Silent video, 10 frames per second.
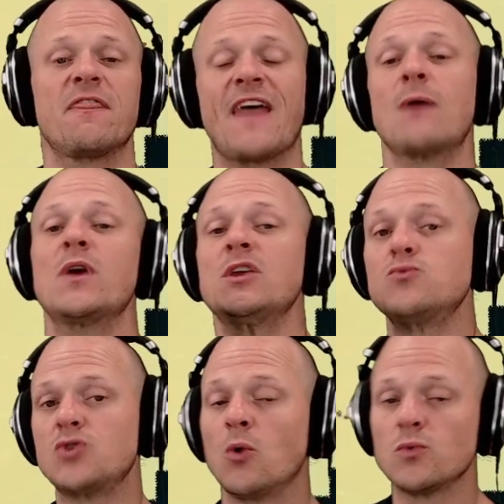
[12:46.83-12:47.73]
That way you
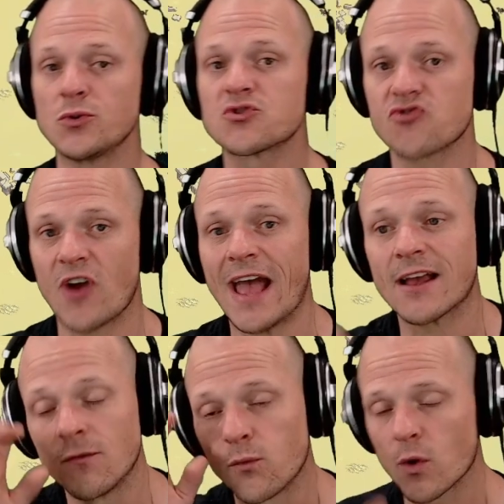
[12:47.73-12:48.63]
don't lose track
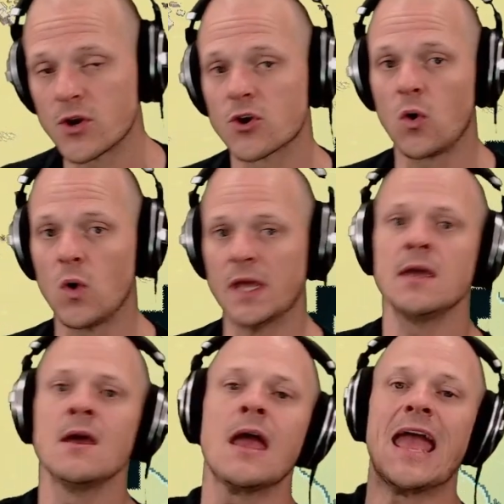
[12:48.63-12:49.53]
of where you're going.
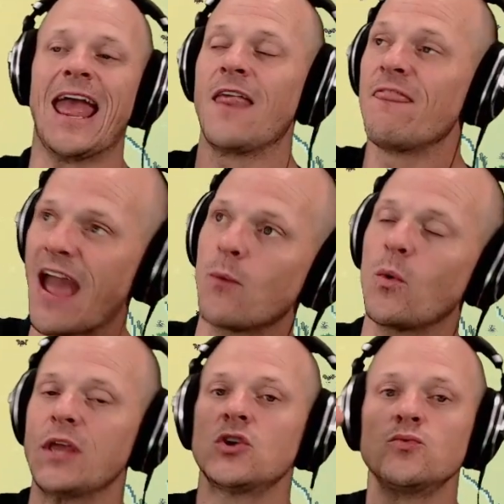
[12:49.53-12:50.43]
And that way
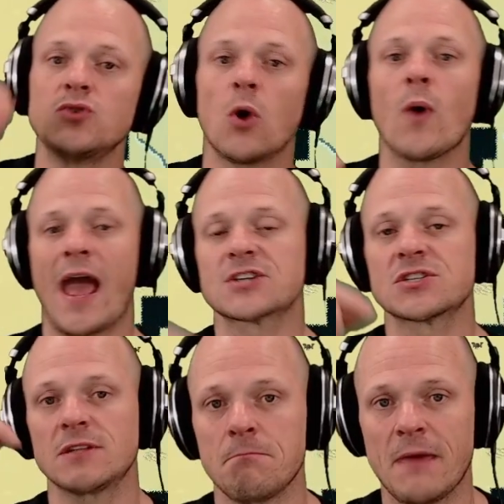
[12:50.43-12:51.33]
you don't
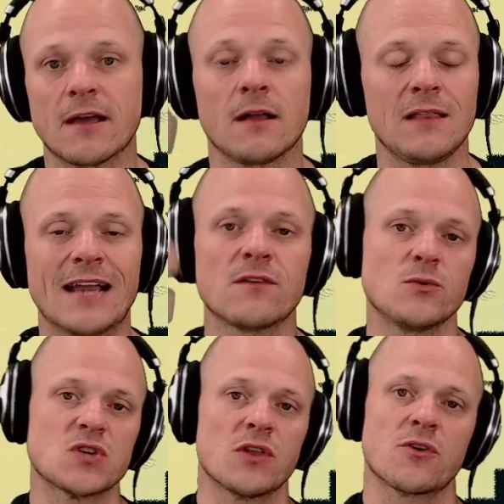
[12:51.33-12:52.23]
actually make a lot of
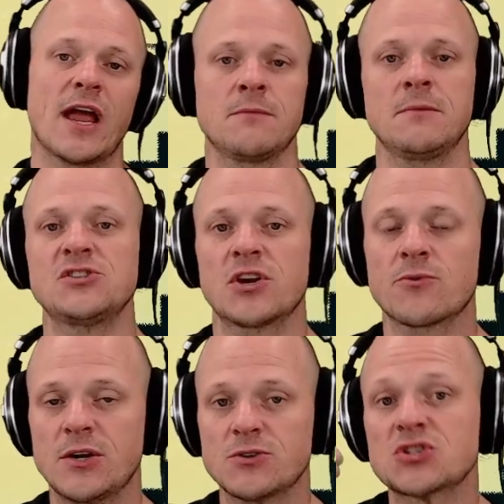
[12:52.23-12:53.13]
those other enemy
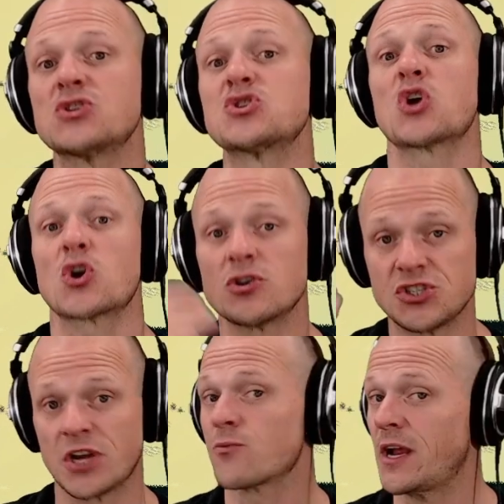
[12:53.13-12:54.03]
generators start
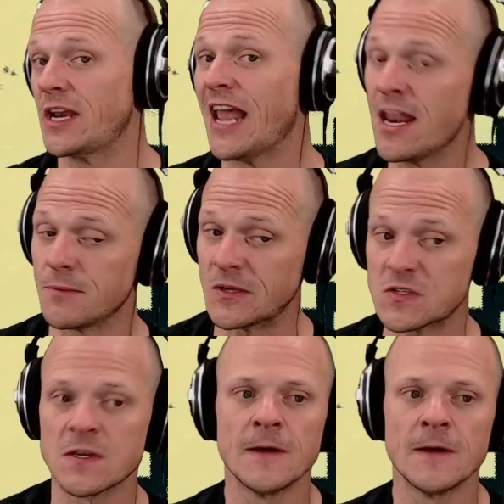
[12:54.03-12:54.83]
generating enemies.